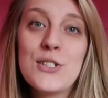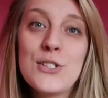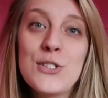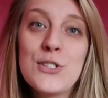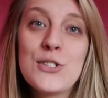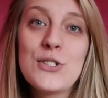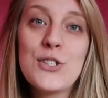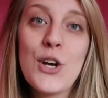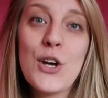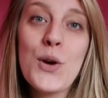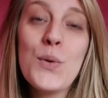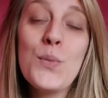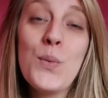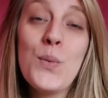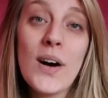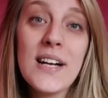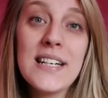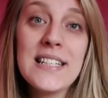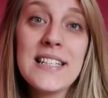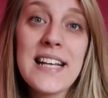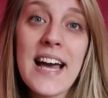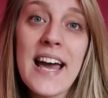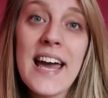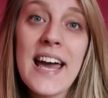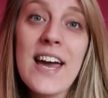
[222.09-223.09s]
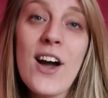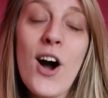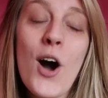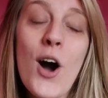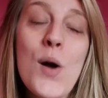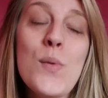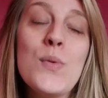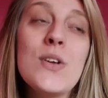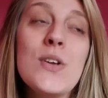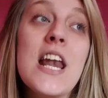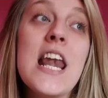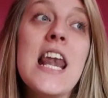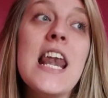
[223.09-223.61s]
So one day I
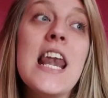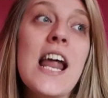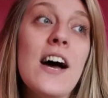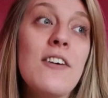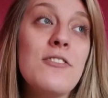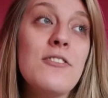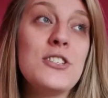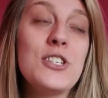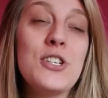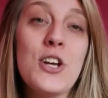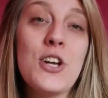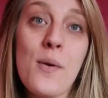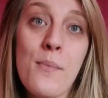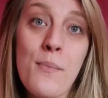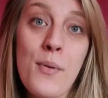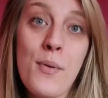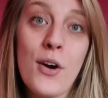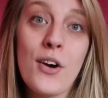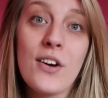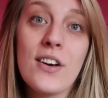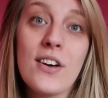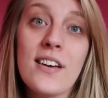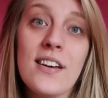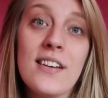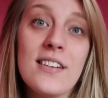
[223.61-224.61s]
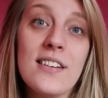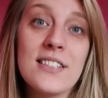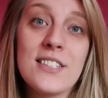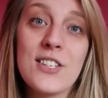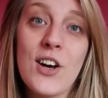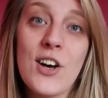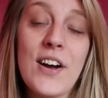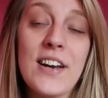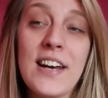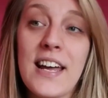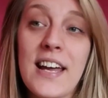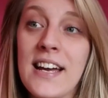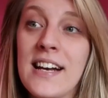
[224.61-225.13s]
would love to do a book
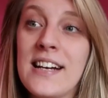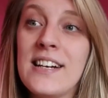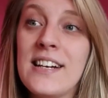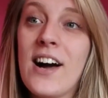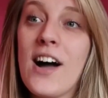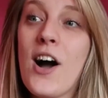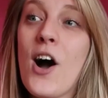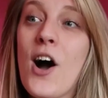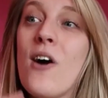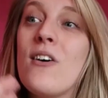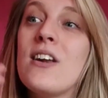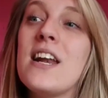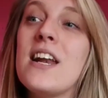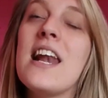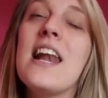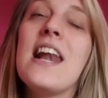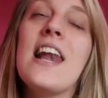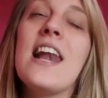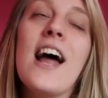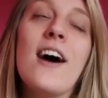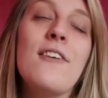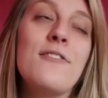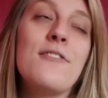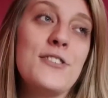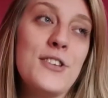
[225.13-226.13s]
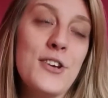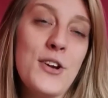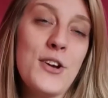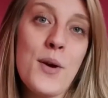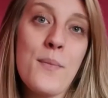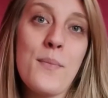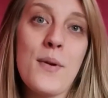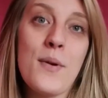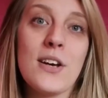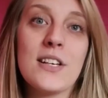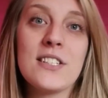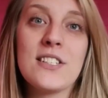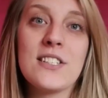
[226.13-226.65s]
signing. Like, I'd love to do a
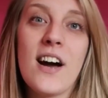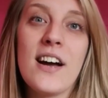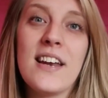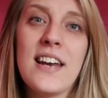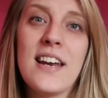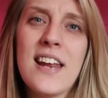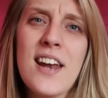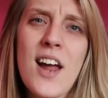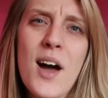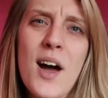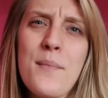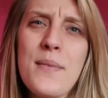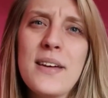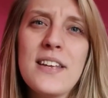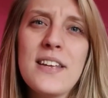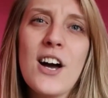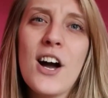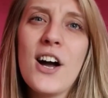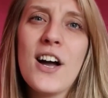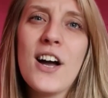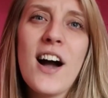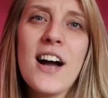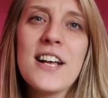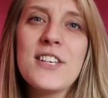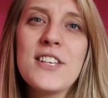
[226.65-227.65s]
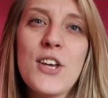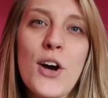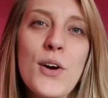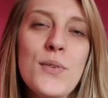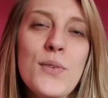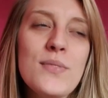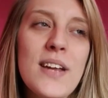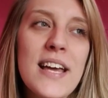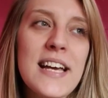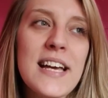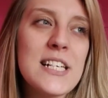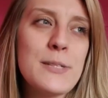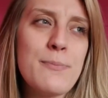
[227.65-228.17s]
book signing. I mean, I
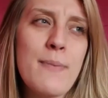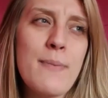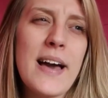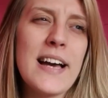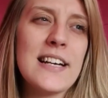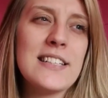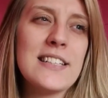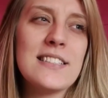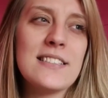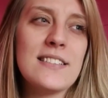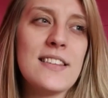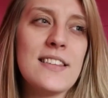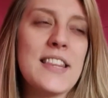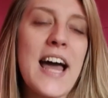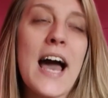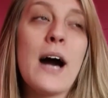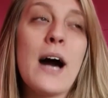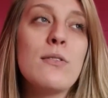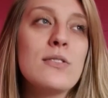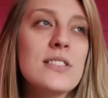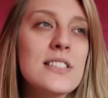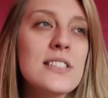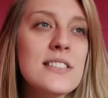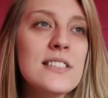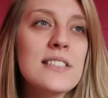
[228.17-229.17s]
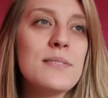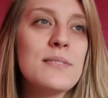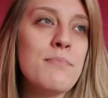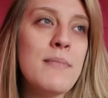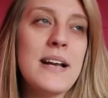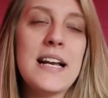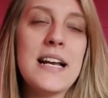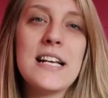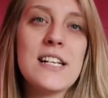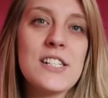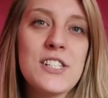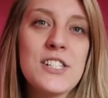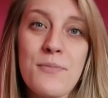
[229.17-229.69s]
don't expect thousands,
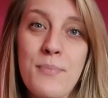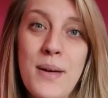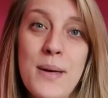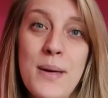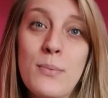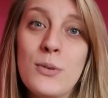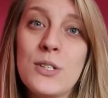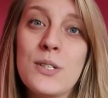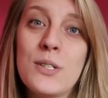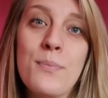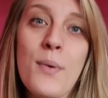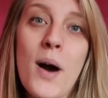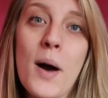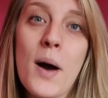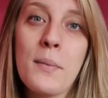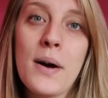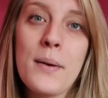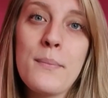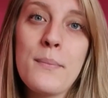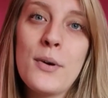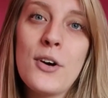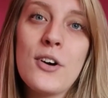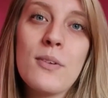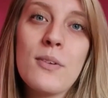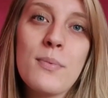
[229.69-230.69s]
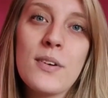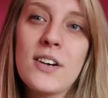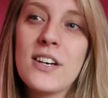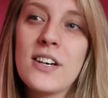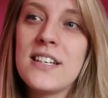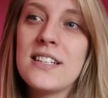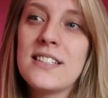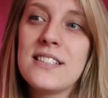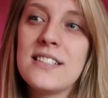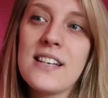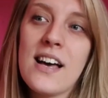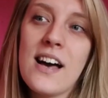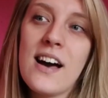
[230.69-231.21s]
millions of people to buy my book,
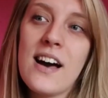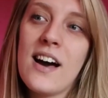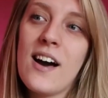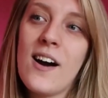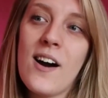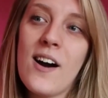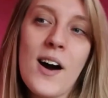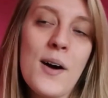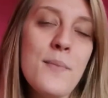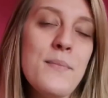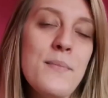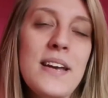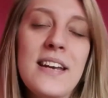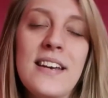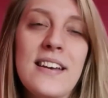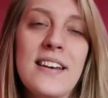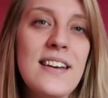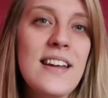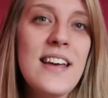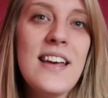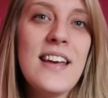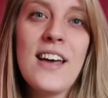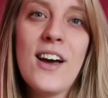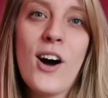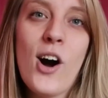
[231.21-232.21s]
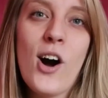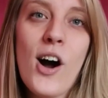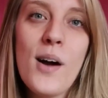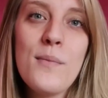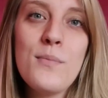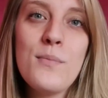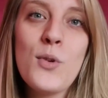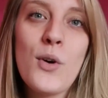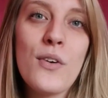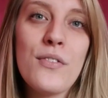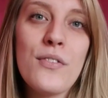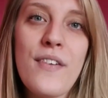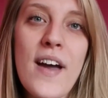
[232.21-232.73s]
because I mean,
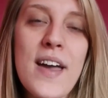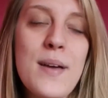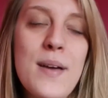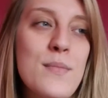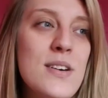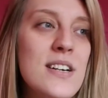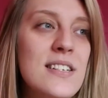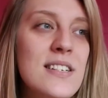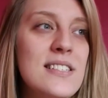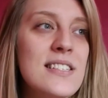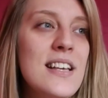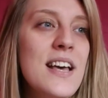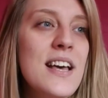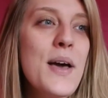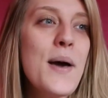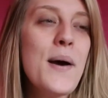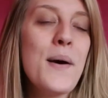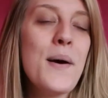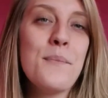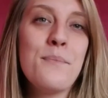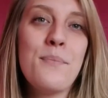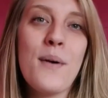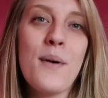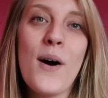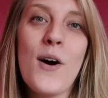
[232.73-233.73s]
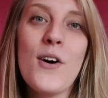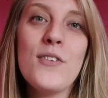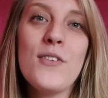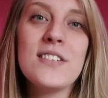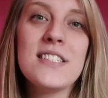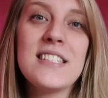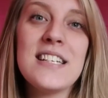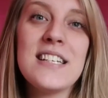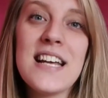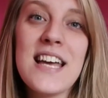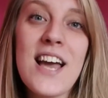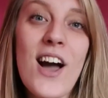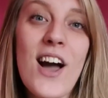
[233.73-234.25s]
I'm not famous. But
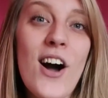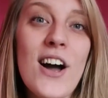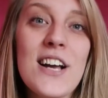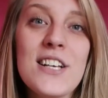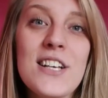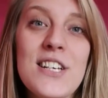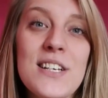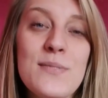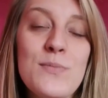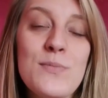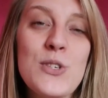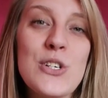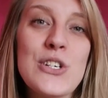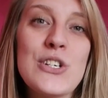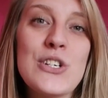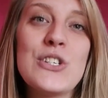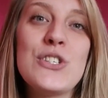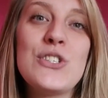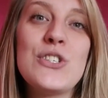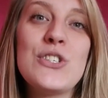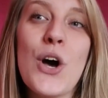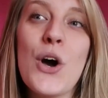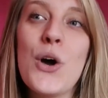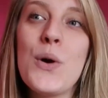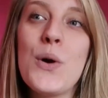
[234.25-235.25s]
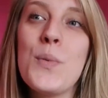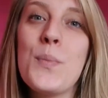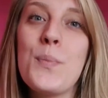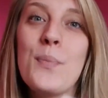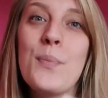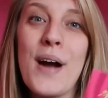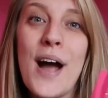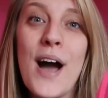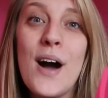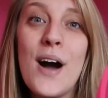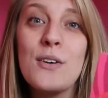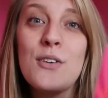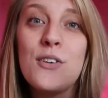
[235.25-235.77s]
obviously I'm just so
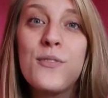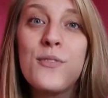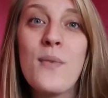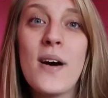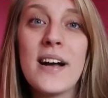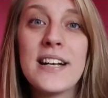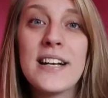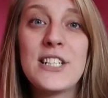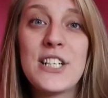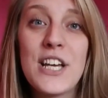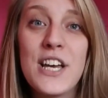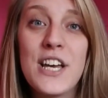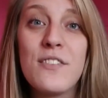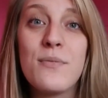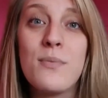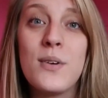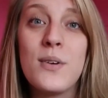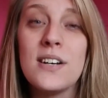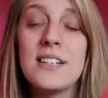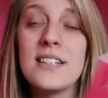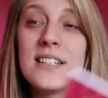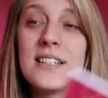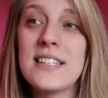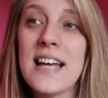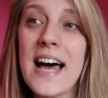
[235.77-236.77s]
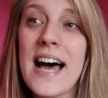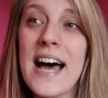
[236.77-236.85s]
proud of my achievements.